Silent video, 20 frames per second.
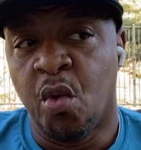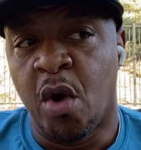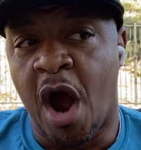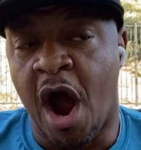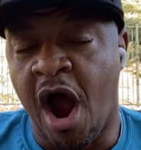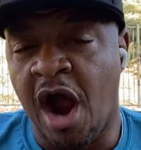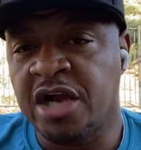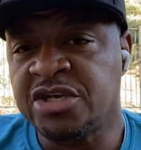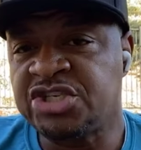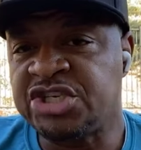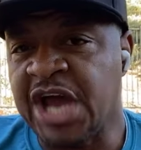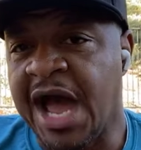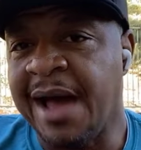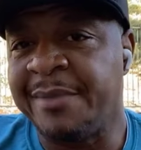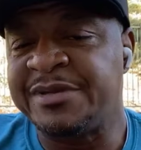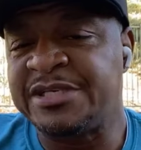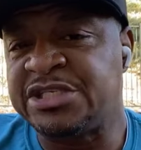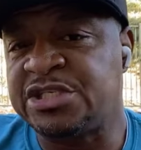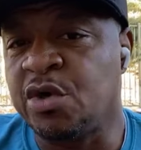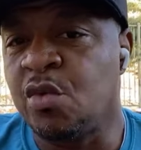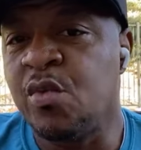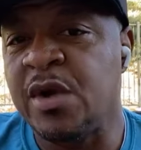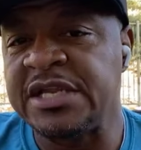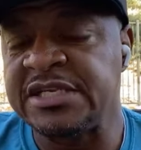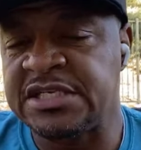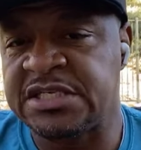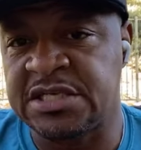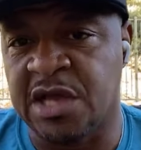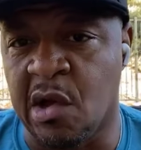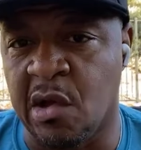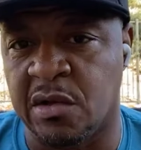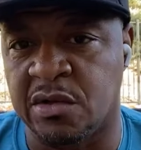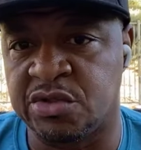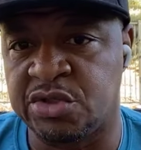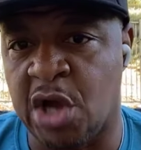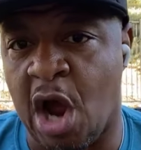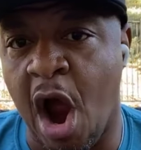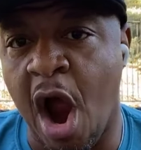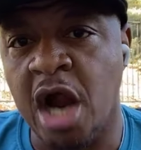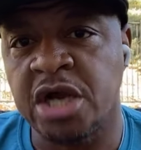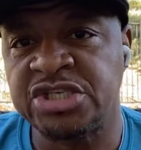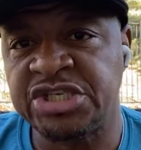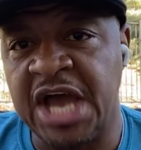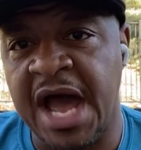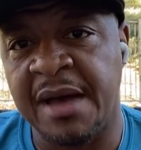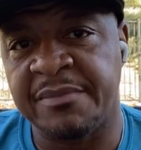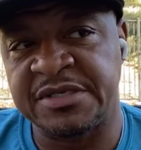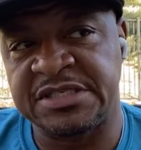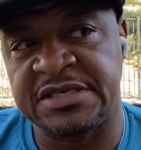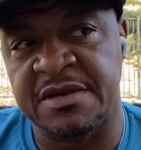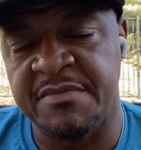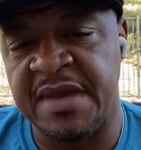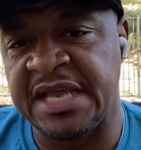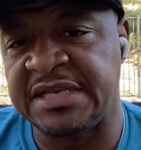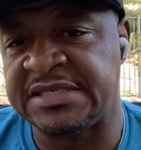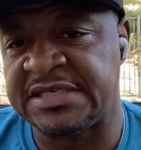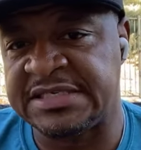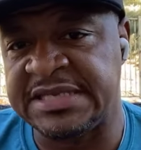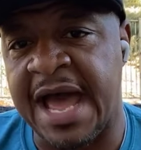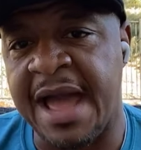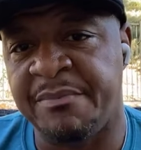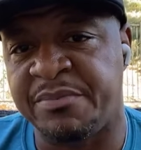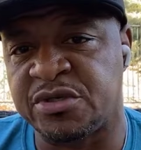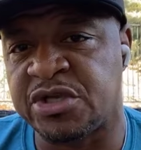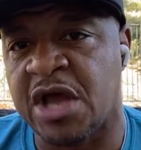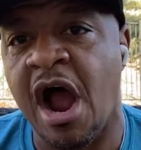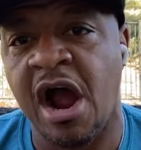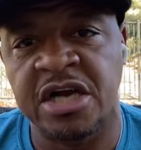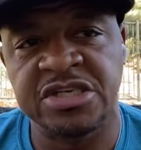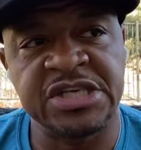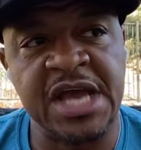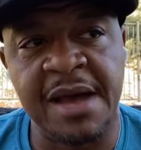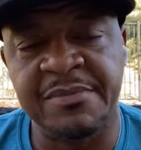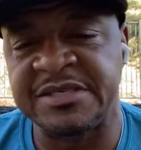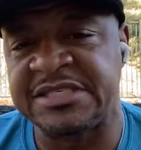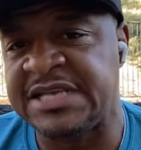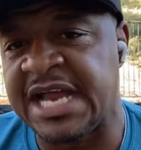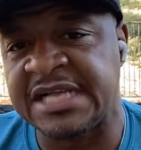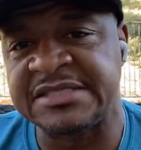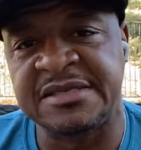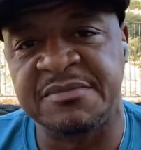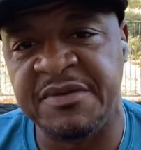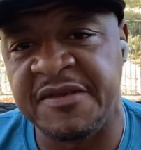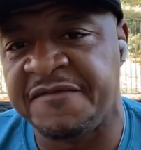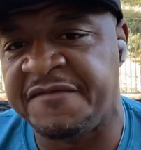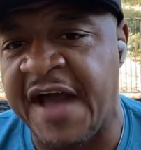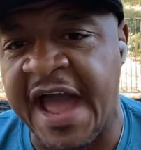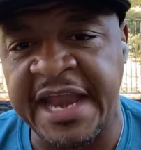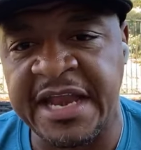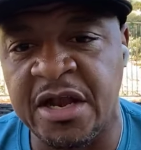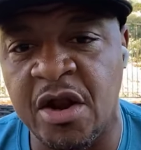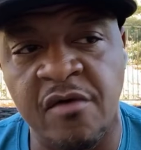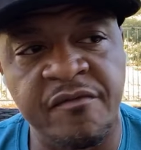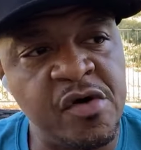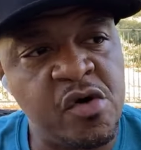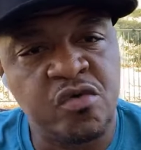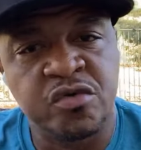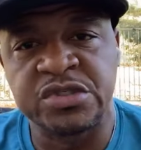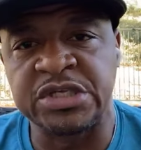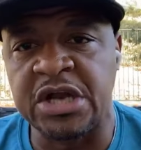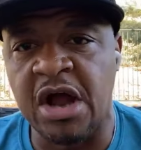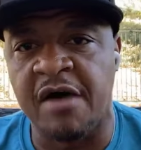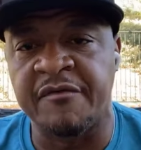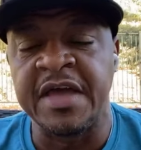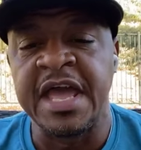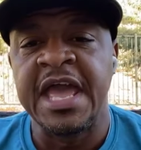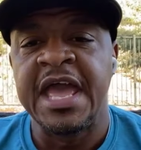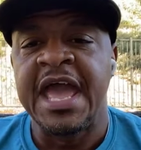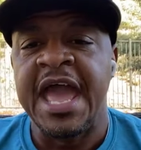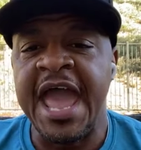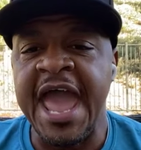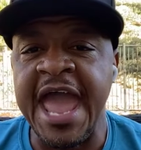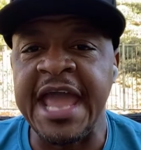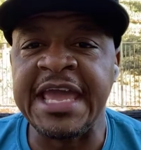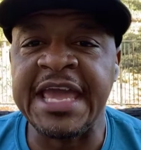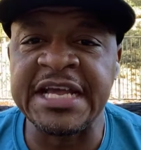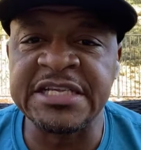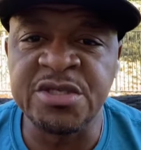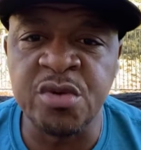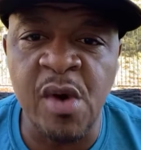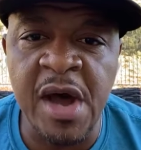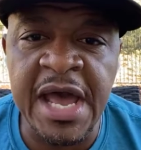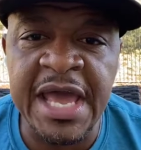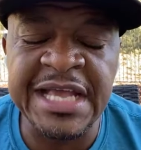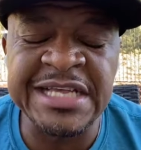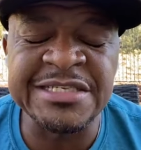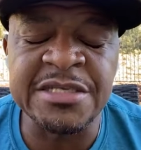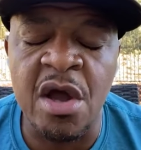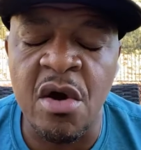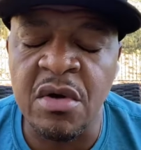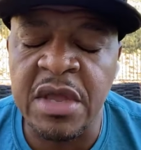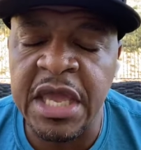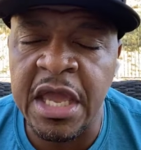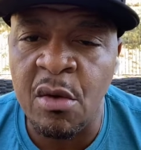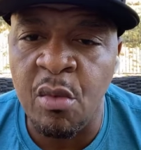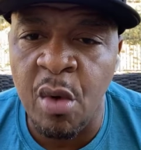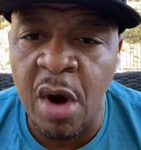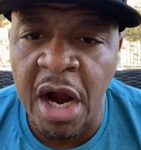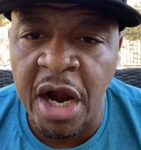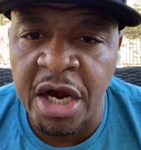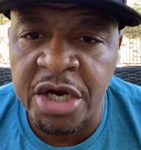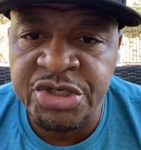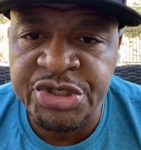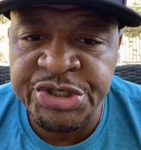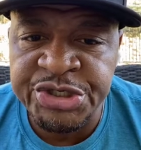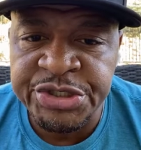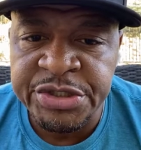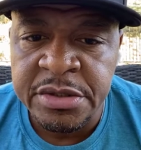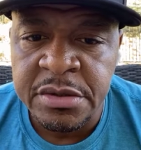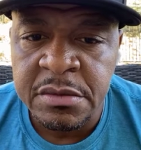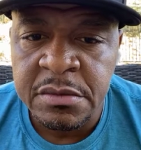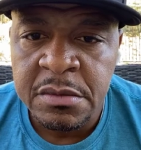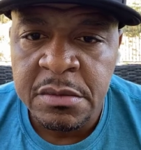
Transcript: our job is to win souls. Our job is to make disciples. Our job is not to be fighting over who's and off. And guess what? It's going to get worse.